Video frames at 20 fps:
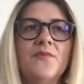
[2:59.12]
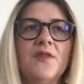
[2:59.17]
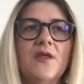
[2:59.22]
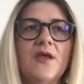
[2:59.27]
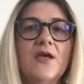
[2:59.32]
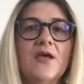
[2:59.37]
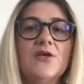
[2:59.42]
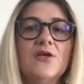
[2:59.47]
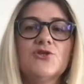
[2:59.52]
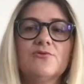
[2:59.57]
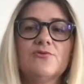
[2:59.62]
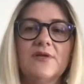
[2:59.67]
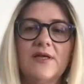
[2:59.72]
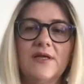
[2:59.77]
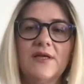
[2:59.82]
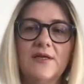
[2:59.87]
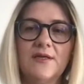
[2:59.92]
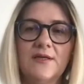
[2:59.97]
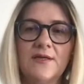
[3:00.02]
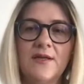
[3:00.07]

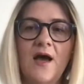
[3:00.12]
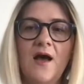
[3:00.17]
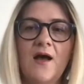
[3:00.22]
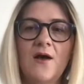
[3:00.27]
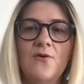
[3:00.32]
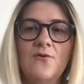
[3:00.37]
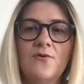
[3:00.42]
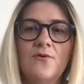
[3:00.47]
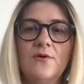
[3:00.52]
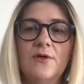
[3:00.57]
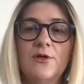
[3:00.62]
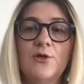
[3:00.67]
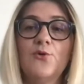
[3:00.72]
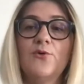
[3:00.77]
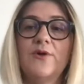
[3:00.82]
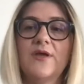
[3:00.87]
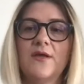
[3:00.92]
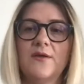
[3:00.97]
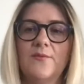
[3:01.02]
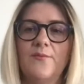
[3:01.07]
actually now
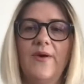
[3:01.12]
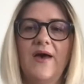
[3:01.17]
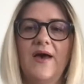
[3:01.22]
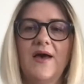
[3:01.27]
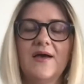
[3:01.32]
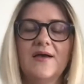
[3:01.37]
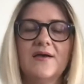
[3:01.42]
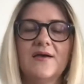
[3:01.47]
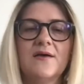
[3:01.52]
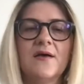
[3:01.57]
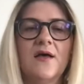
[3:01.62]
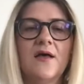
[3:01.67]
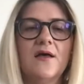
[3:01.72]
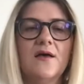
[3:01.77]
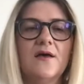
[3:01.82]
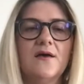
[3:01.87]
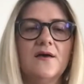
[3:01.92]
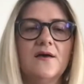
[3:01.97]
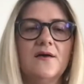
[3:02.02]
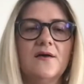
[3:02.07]
looking back,
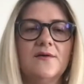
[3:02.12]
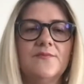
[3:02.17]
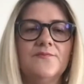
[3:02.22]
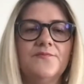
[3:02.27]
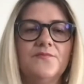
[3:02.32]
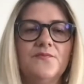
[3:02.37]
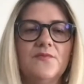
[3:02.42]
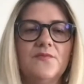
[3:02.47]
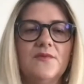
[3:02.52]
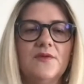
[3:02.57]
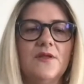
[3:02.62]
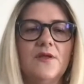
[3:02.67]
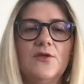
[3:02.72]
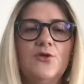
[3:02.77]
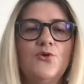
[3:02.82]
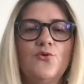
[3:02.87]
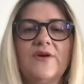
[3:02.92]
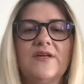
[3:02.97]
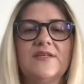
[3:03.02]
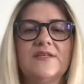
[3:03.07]

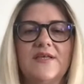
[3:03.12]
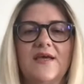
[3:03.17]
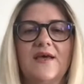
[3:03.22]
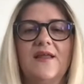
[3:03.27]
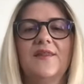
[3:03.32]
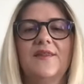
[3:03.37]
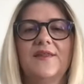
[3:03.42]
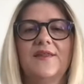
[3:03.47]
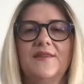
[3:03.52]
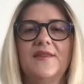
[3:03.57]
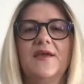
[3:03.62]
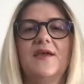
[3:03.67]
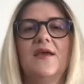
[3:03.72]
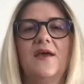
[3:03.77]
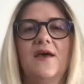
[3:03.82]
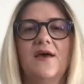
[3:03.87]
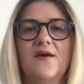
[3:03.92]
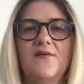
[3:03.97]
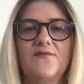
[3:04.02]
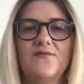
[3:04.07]
you can tell that they
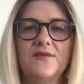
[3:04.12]
have